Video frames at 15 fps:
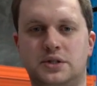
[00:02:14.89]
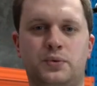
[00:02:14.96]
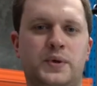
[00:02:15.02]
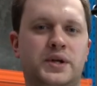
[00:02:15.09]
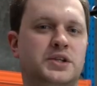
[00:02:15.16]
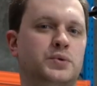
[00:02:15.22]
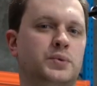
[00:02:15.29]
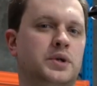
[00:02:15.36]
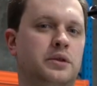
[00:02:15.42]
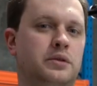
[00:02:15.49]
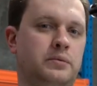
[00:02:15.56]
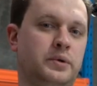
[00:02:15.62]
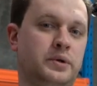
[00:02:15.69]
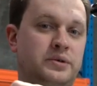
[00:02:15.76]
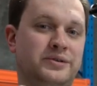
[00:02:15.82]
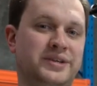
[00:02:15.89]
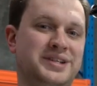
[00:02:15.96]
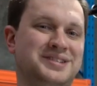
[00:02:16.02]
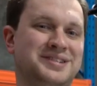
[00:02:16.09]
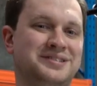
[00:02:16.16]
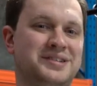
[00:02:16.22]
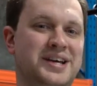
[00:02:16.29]
2023
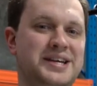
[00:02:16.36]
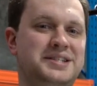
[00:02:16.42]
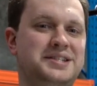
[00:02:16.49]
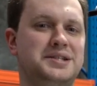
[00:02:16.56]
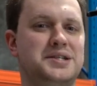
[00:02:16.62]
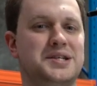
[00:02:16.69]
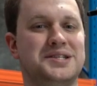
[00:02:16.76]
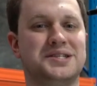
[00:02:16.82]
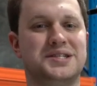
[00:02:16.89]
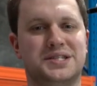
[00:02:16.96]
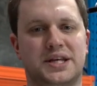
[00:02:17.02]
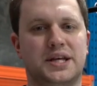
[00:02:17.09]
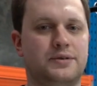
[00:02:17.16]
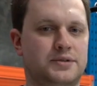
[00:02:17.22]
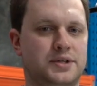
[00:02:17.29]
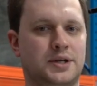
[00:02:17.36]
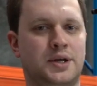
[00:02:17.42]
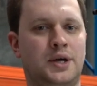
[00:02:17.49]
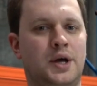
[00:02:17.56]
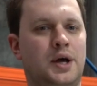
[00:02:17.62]
relates to lighting and safety.